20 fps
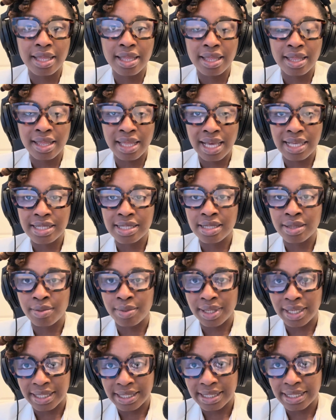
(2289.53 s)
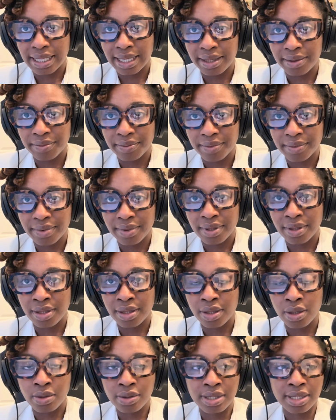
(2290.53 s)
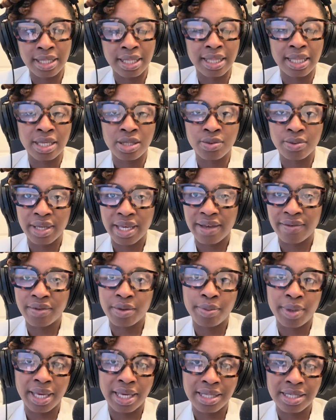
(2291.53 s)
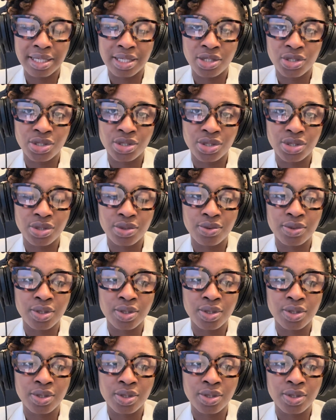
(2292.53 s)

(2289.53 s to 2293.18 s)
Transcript: That's the biggest thing. Those are the things we have to pay attention to.